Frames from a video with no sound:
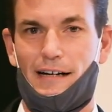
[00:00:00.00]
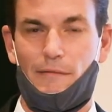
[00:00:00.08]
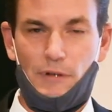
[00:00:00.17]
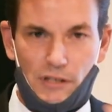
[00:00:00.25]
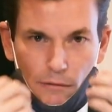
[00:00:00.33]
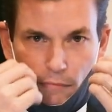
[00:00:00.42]
I
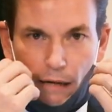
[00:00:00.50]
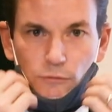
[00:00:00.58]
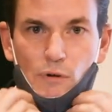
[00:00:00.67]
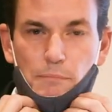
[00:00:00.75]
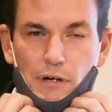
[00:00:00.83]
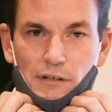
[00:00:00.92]
mean, sometimes
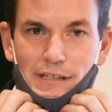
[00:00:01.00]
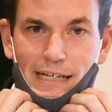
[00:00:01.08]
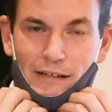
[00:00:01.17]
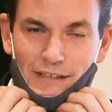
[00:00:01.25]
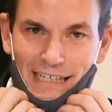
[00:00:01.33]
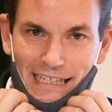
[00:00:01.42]
we pull it
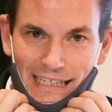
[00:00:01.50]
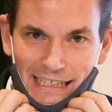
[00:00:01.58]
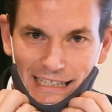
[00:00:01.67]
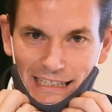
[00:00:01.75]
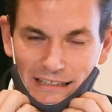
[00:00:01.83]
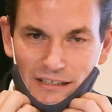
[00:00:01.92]
down to
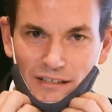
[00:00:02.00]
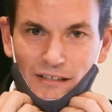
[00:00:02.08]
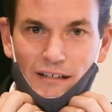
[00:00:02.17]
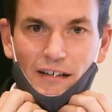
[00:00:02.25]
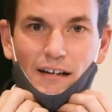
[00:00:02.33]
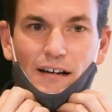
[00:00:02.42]
eat,
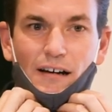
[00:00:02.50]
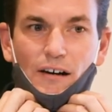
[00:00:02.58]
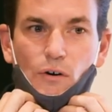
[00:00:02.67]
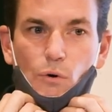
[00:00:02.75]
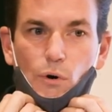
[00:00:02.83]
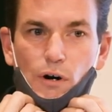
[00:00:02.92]
uh,
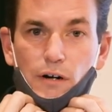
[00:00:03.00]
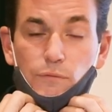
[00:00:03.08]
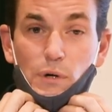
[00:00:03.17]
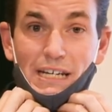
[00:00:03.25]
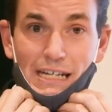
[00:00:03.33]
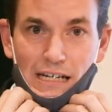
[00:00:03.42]
or if
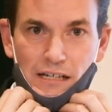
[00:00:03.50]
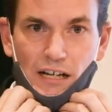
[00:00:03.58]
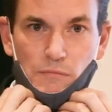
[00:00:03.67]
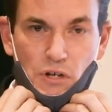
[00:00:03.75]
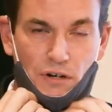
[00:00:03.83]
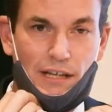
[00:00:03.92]
we need to
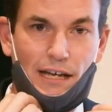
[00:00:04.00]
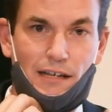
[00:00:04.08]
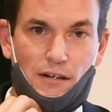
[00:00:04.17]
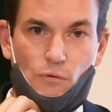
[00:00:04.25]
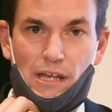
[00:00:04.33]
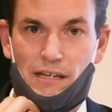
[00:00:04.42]
communicate
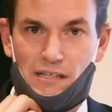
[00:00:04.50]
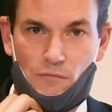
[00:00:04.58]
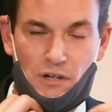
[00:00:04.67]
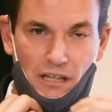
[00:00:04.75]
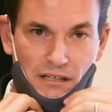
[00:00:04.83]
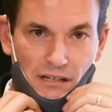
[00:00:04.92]
in a way that
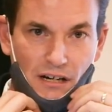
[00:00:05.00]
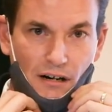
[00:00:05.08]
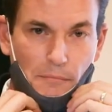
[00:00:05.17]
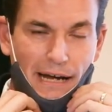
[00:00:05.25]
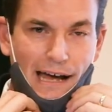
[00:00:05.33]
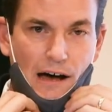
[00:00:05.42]
someone can see our
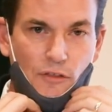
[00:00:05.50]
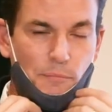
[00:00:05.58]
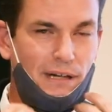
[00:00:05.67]
mouth.